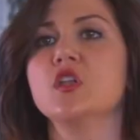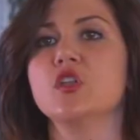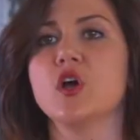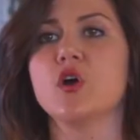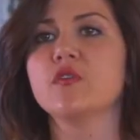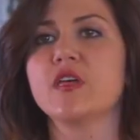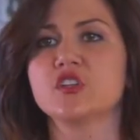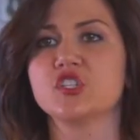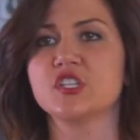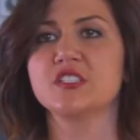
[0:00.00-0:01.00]
know
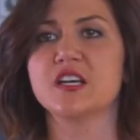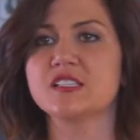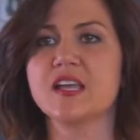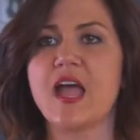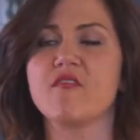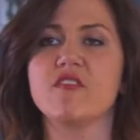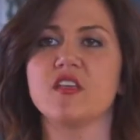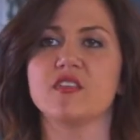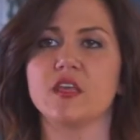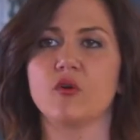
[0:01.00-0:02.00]
that she doesn't have
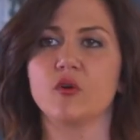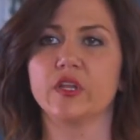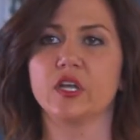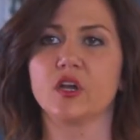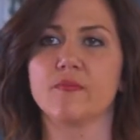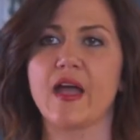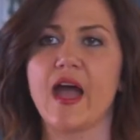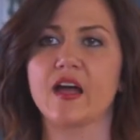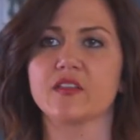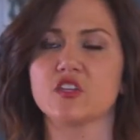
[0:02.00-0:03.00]
anything holding her back,